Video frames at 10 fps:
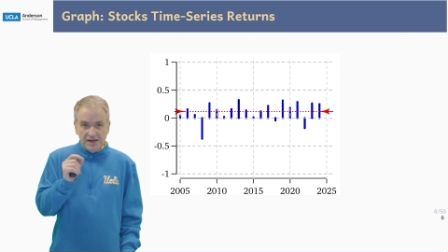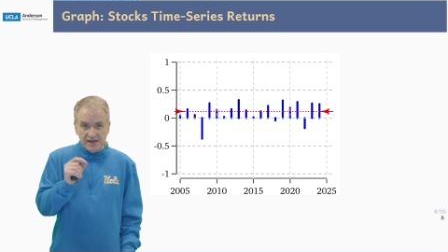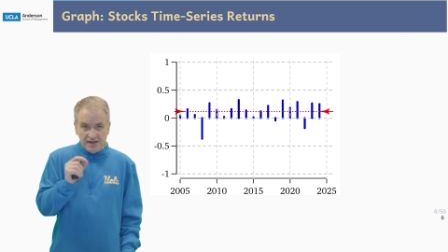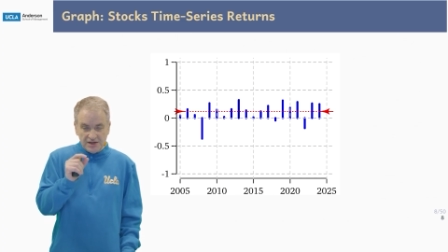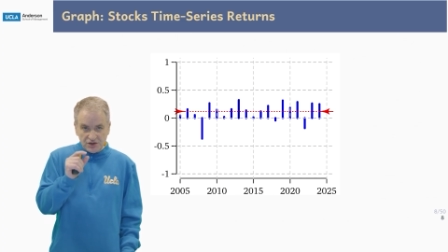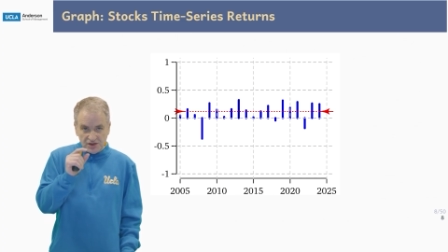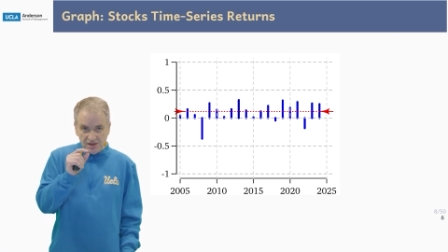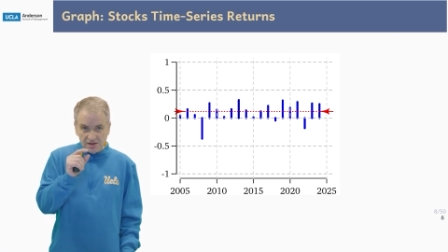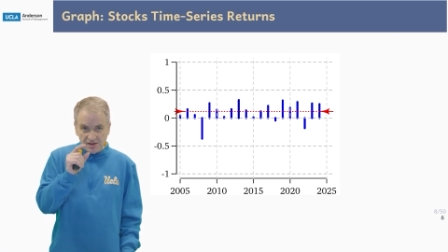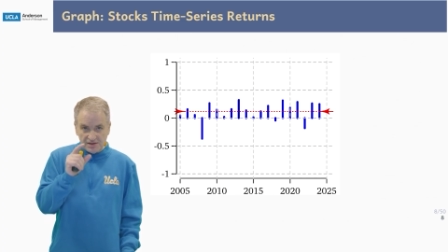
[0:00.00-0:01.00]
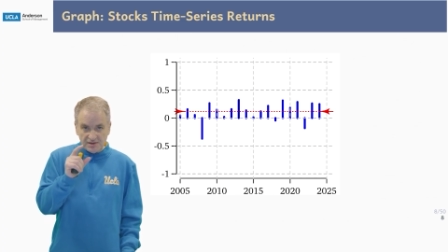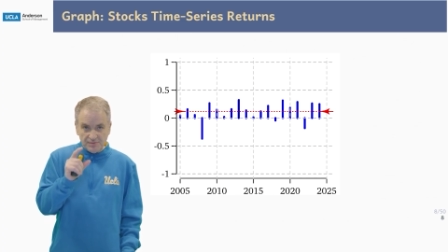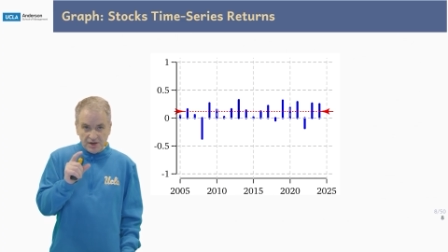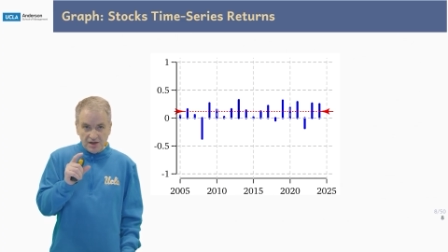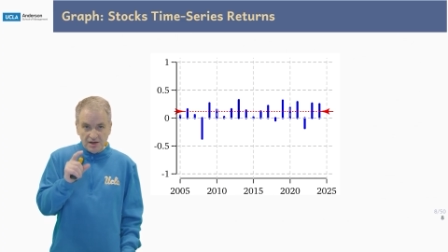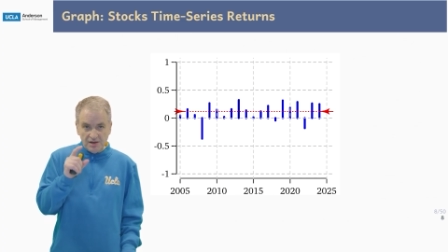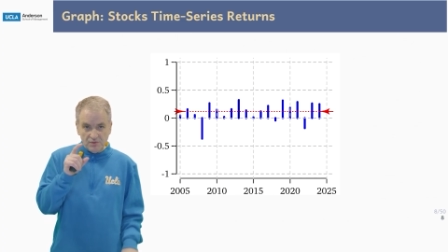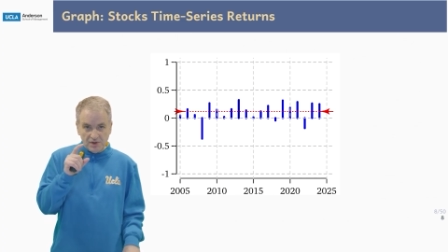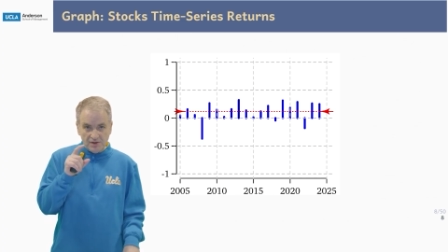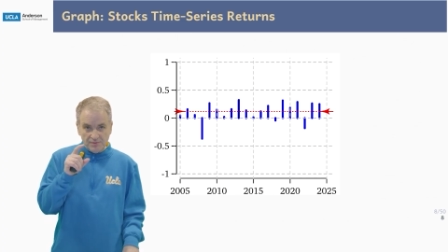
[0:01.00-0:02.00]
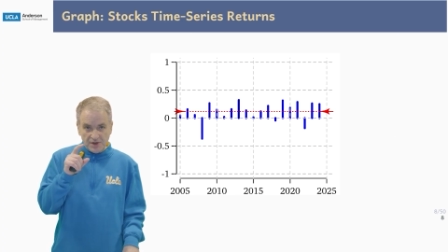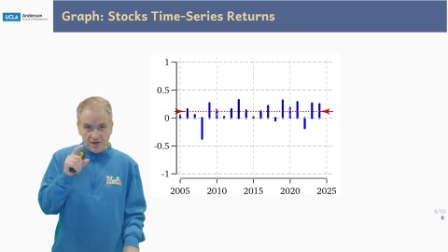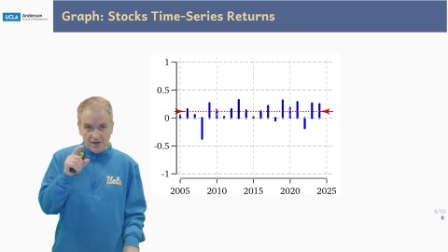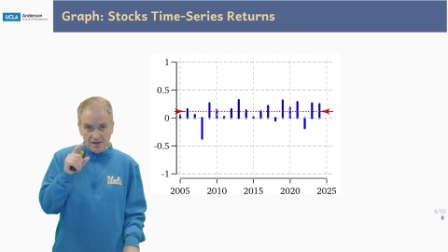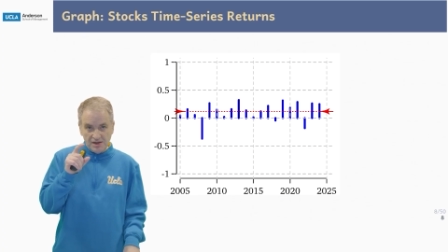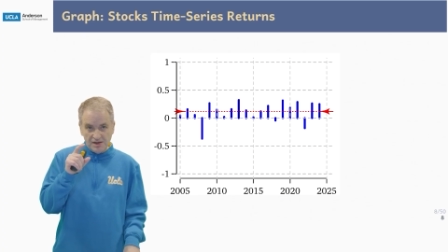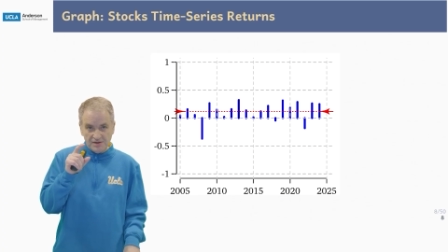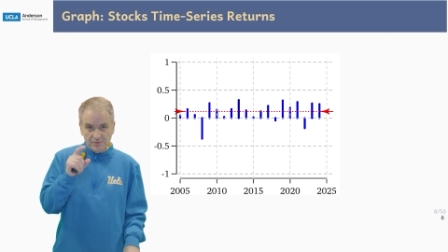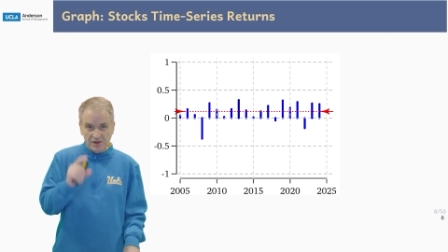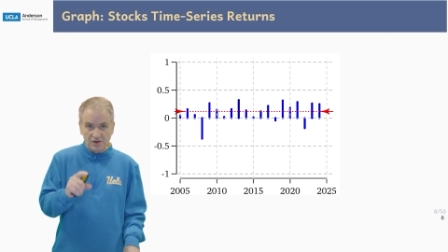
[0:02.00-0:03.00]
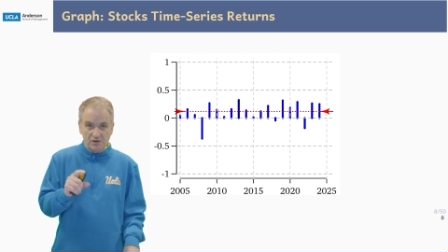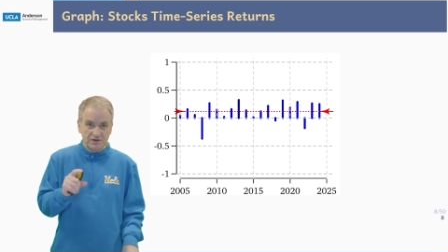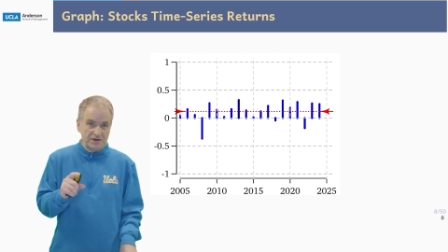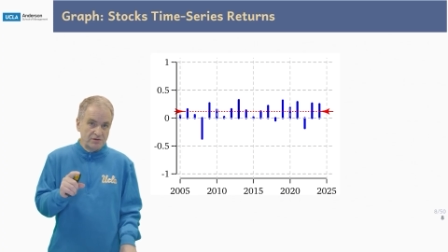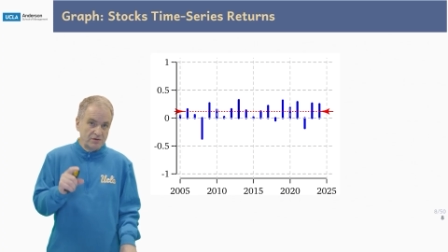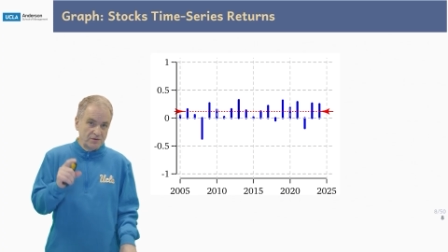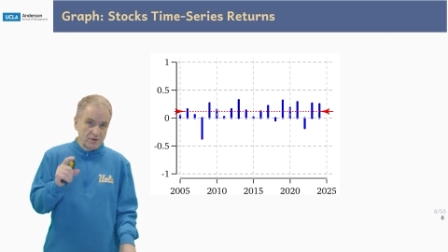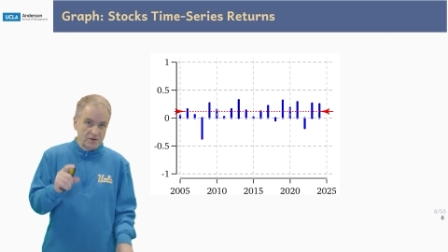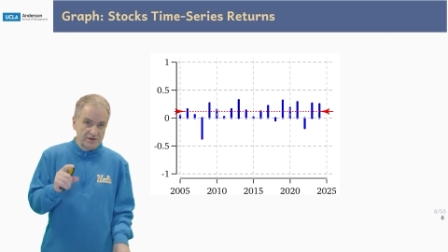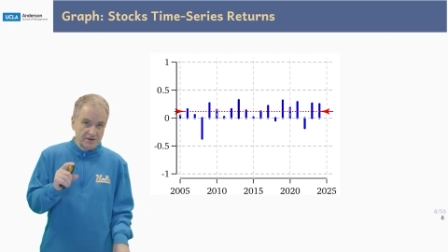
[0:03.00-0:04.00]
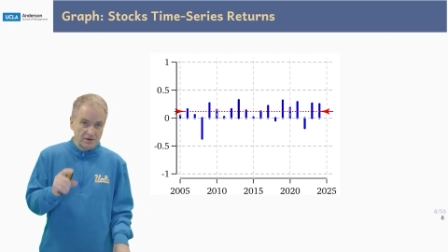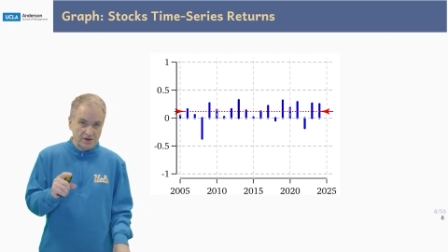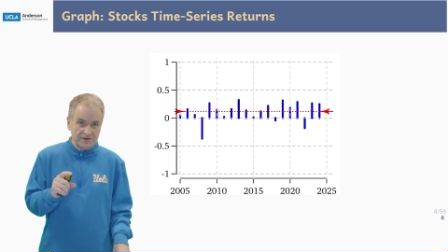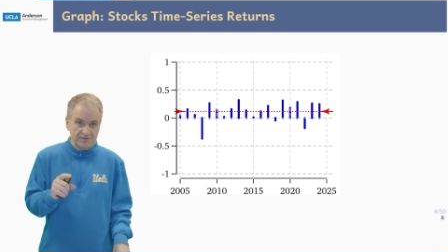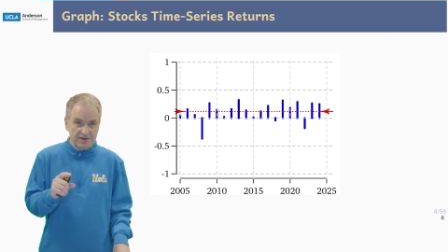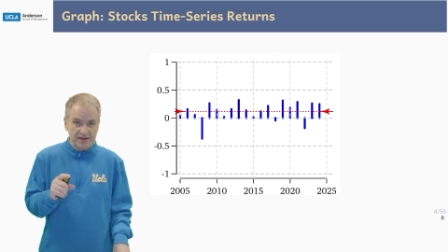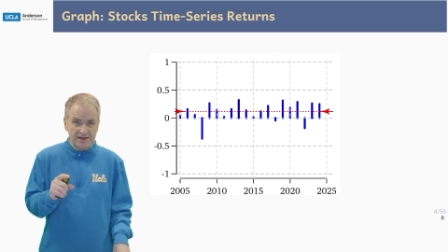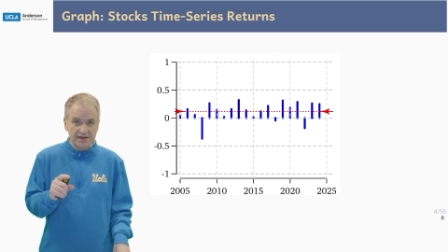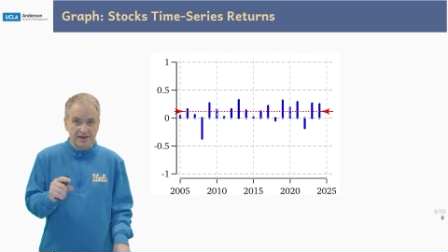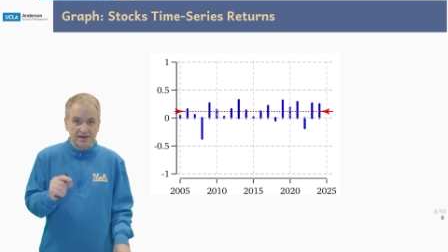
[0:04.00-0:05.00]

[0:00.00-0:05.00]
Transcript: Each year is a bar. When the bar is below 0, of course, you lost money.